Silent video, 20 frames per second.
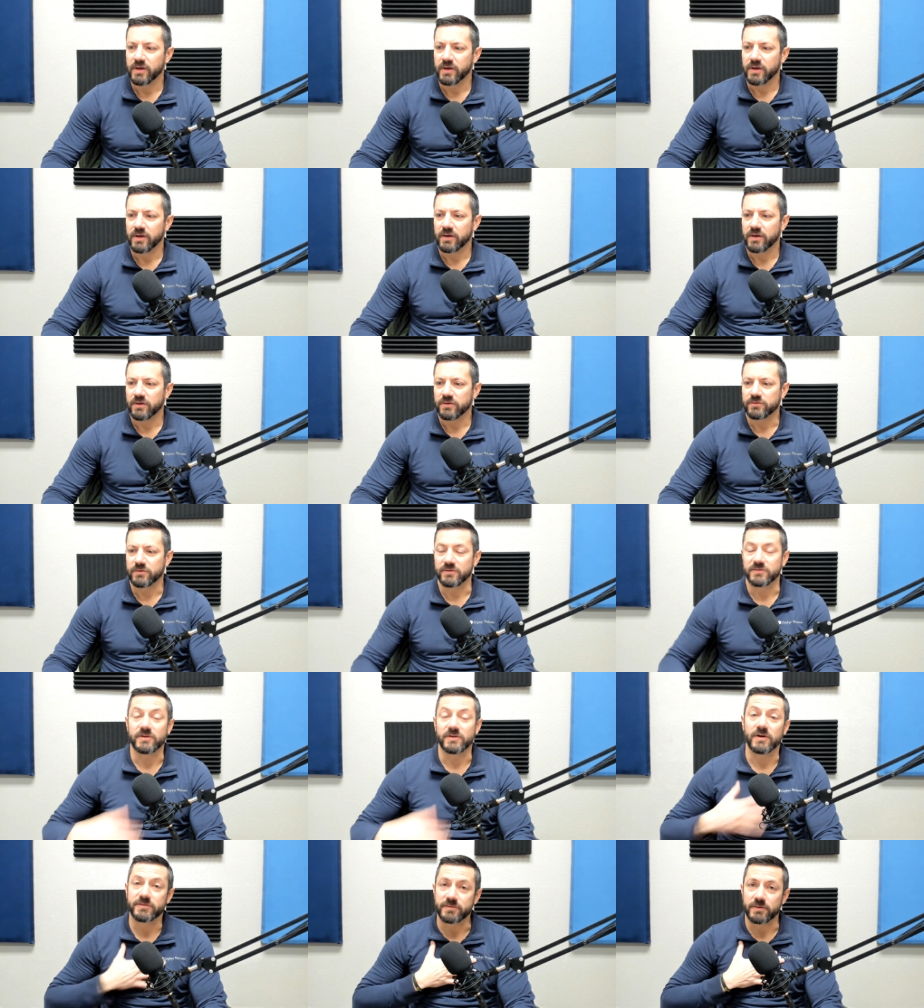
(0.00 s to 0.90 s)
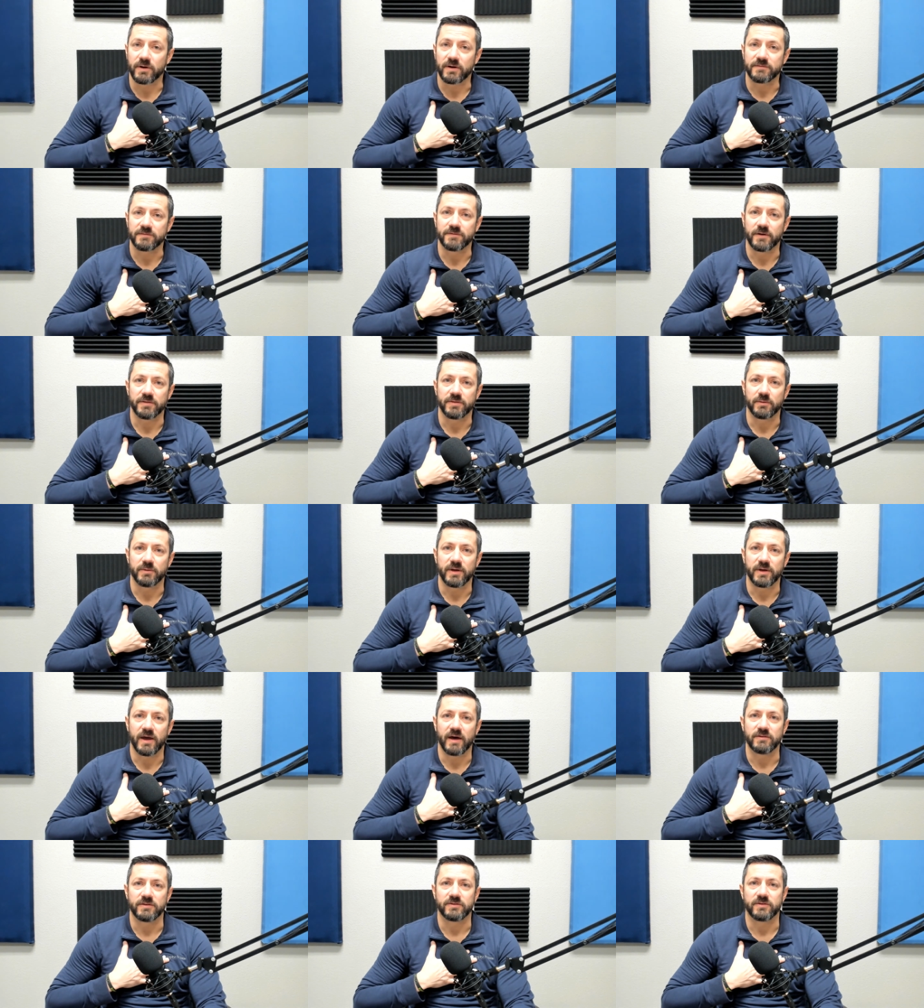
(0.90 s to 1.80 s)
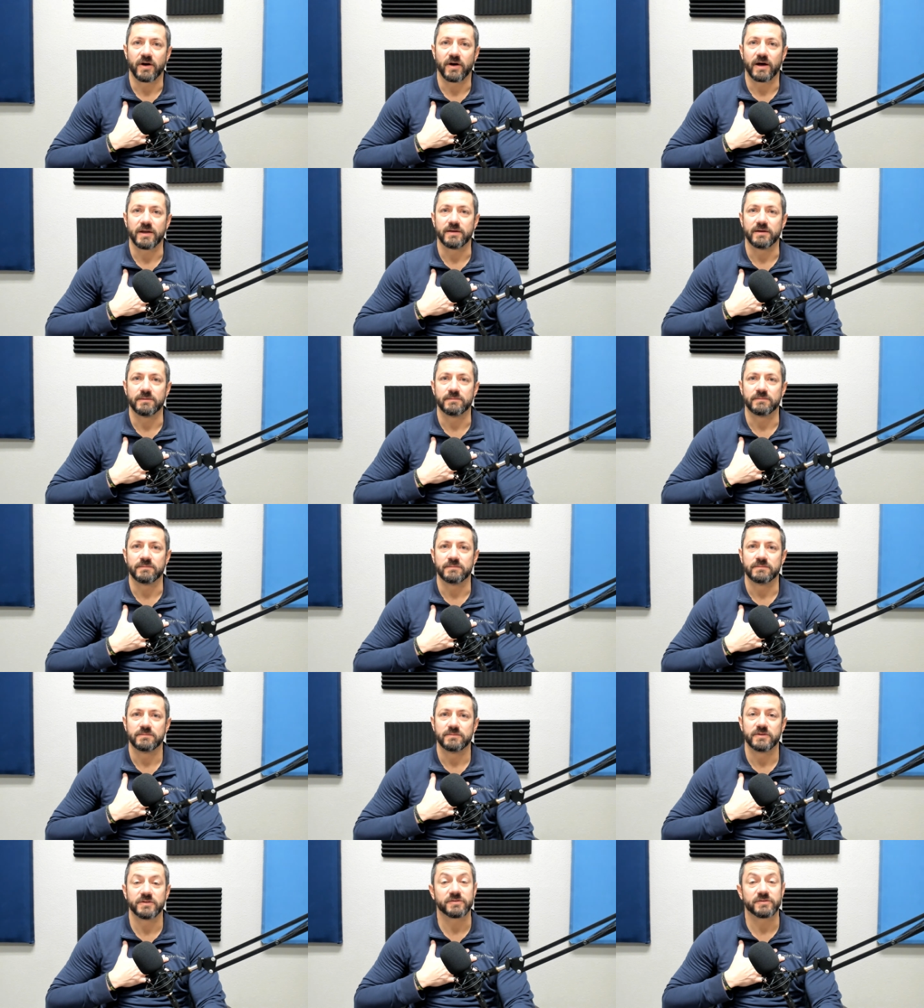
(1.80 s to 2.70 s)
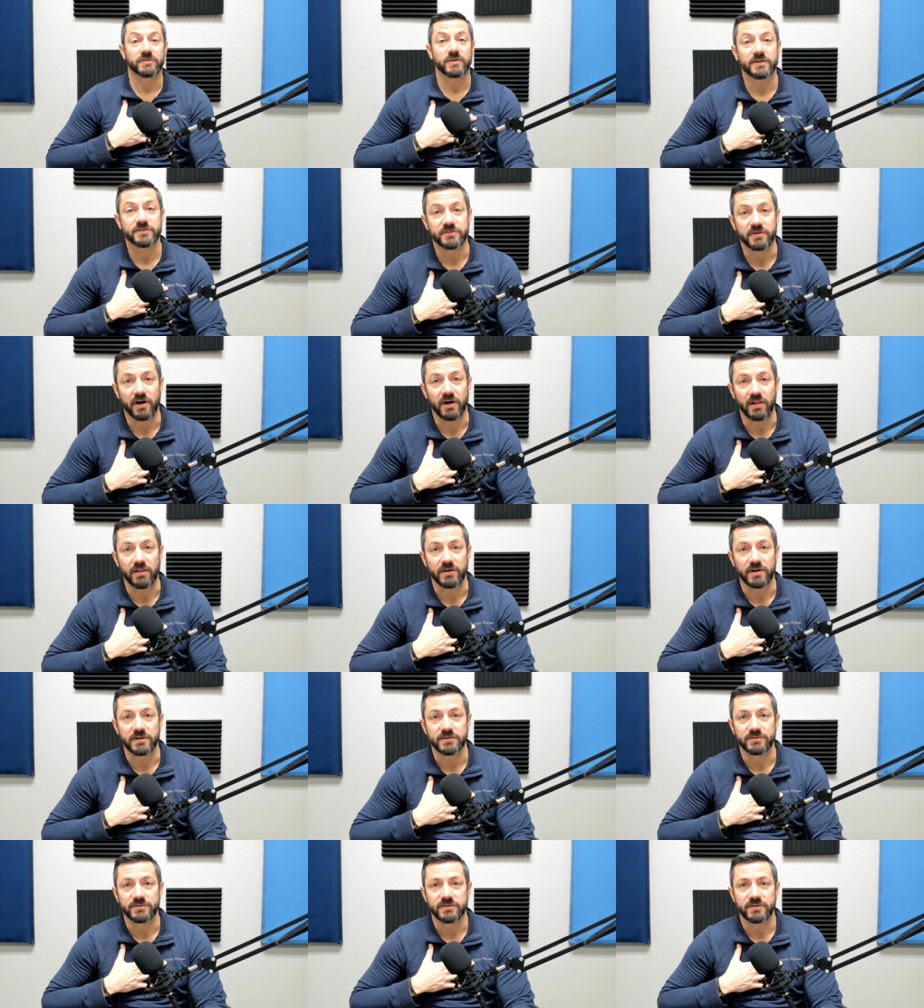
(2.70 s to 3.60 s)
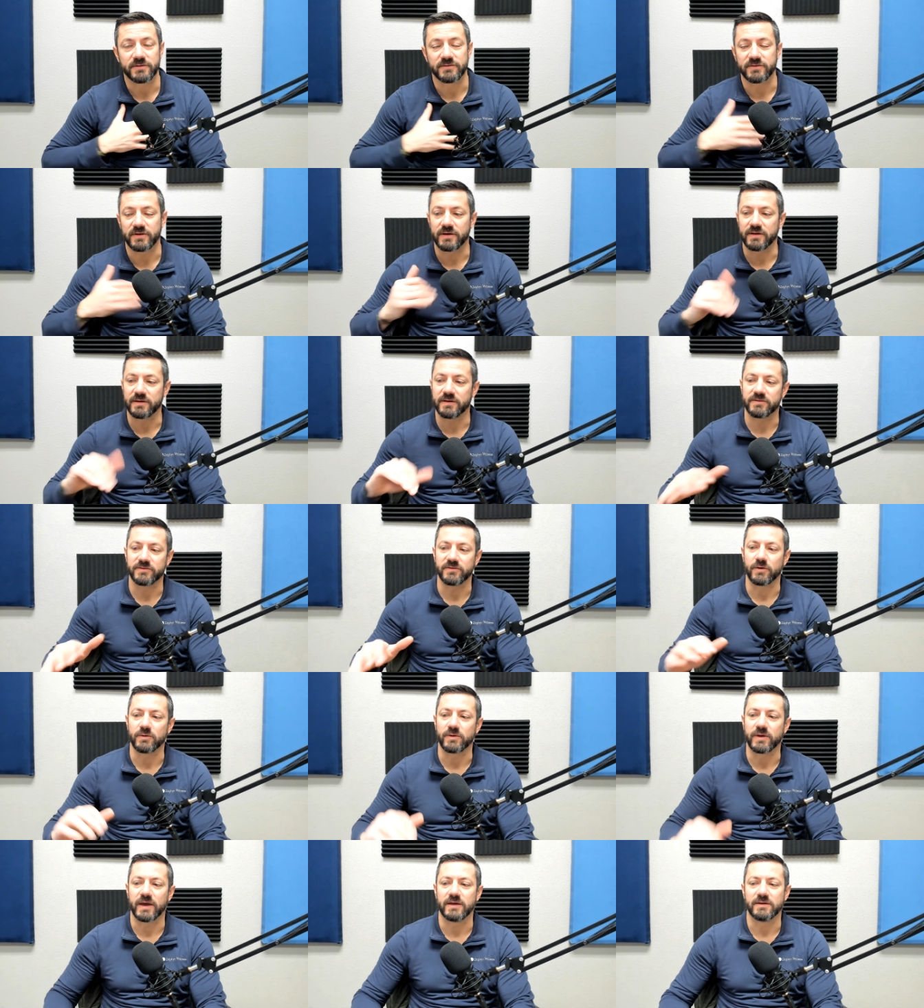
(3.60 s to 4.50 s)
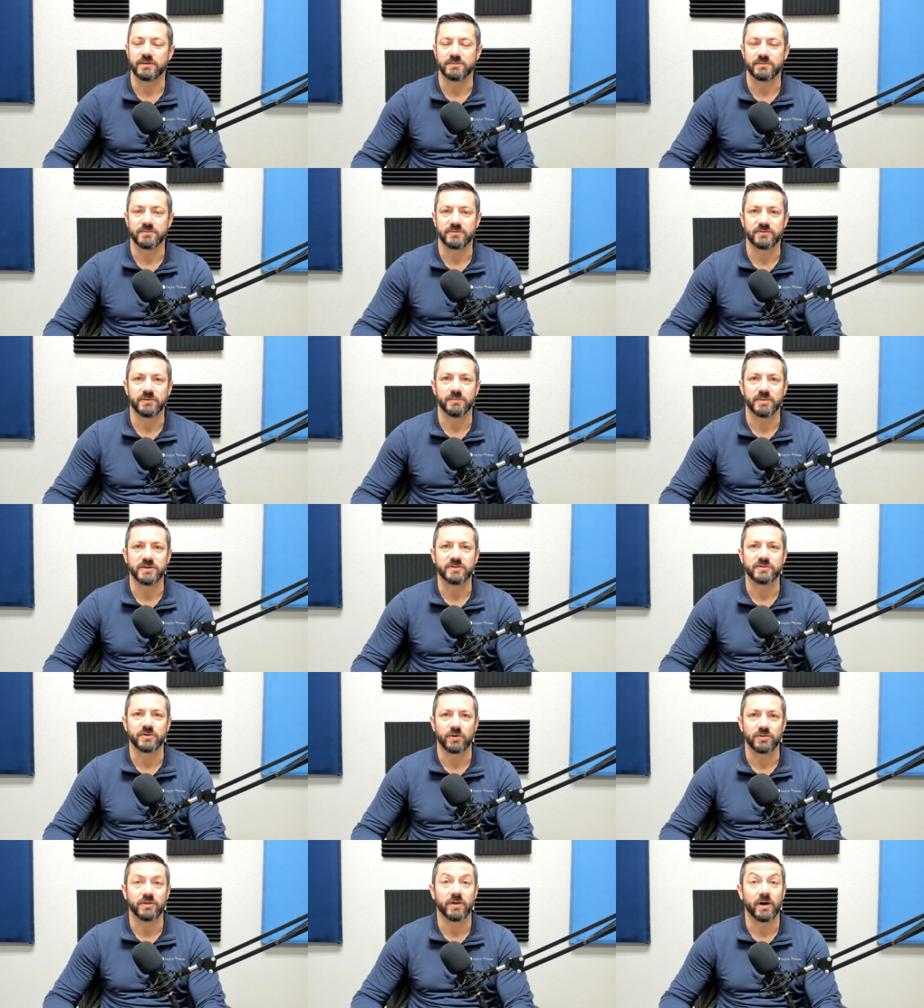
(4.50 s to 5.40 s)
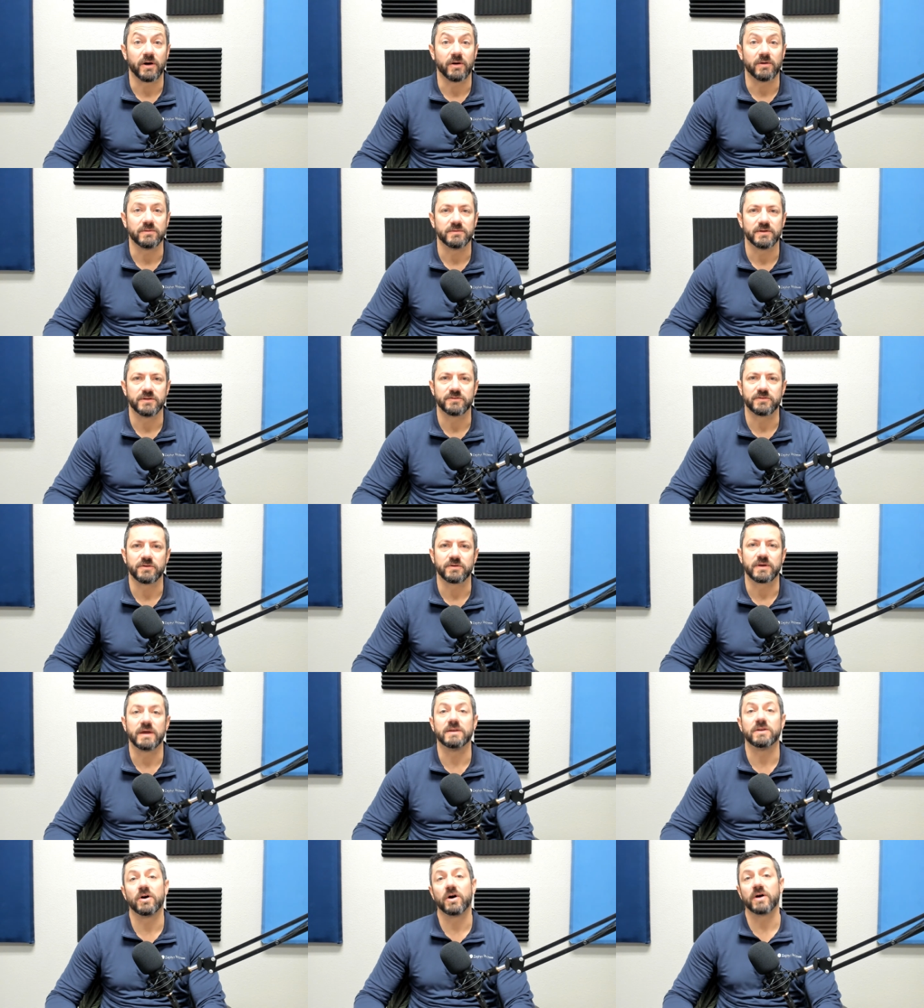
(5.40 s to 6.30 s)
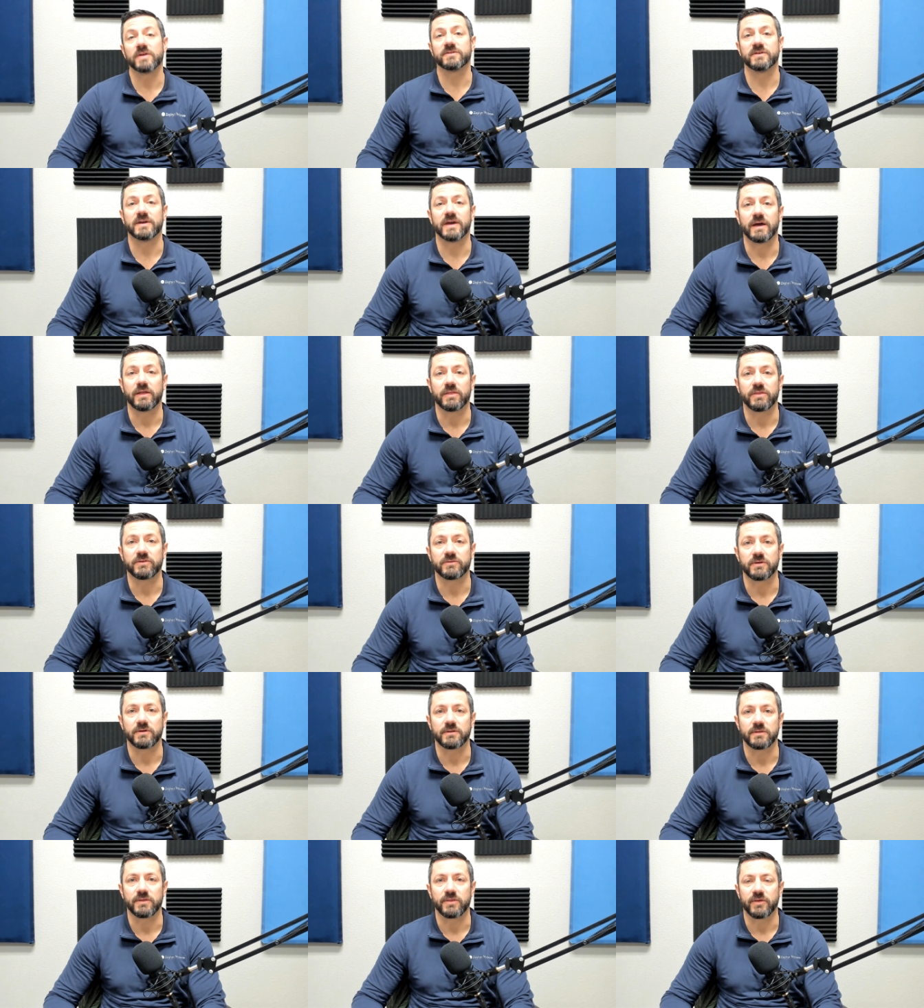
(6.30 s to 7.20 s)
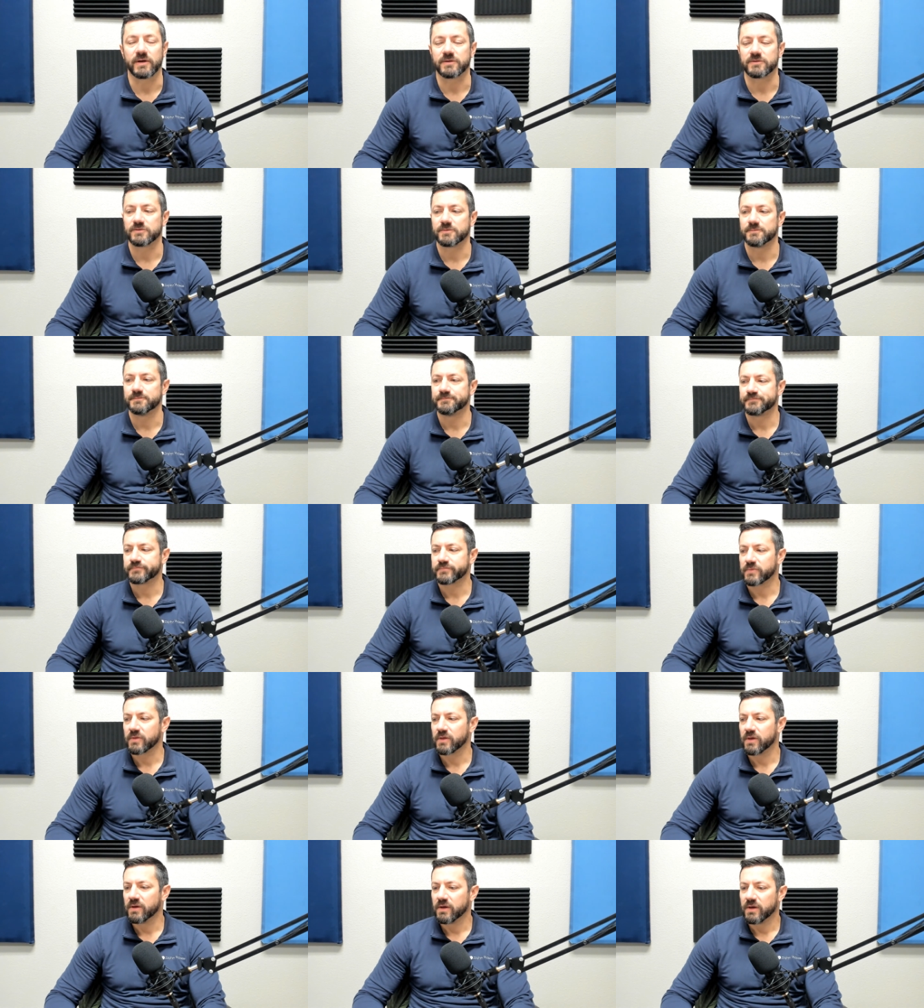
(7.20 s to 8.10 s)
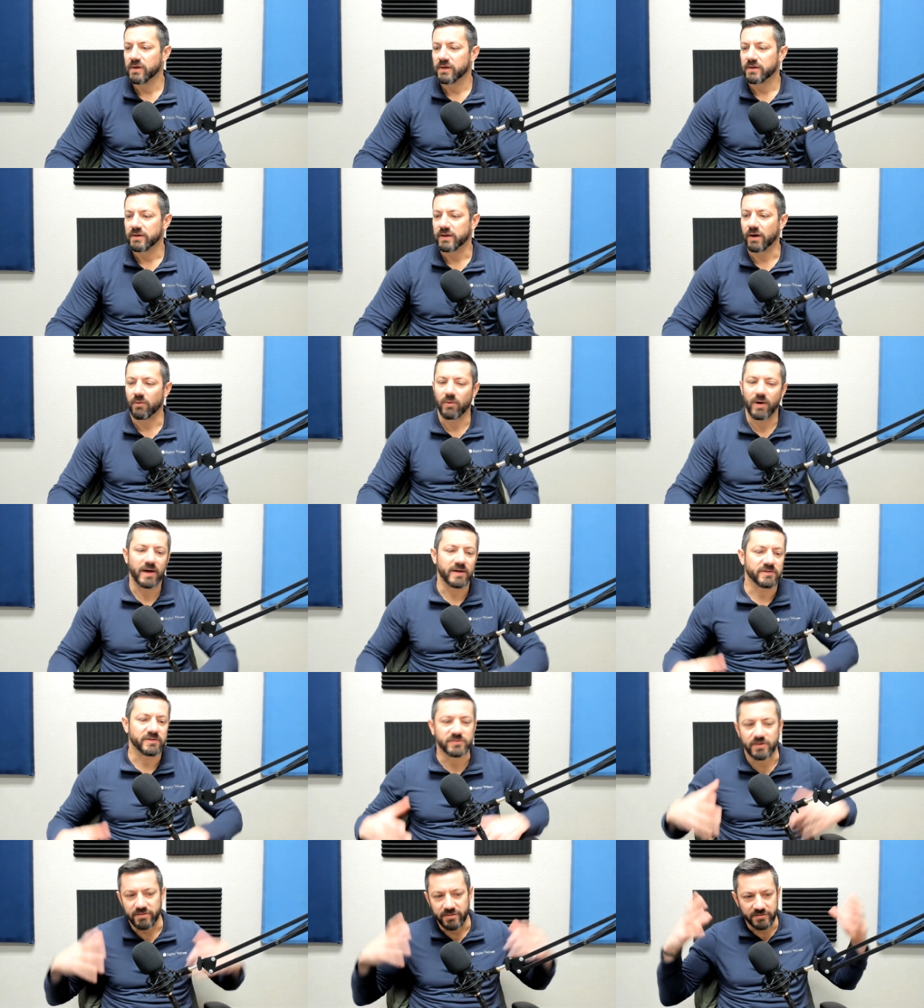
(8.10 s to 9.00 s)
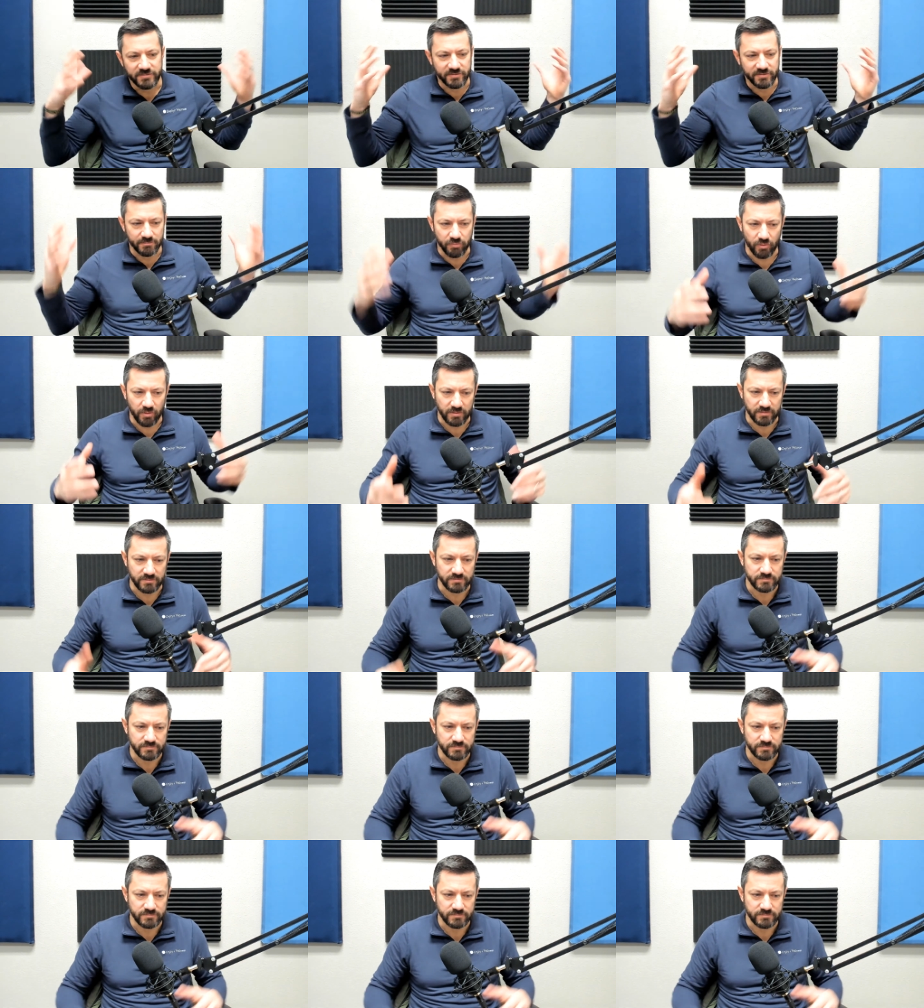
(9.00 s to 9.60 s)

So it's also our fault that we haven't taught him distress tolerance and say it's okay to, to be told no. It's okay not to get certain things. Now, why is all this important?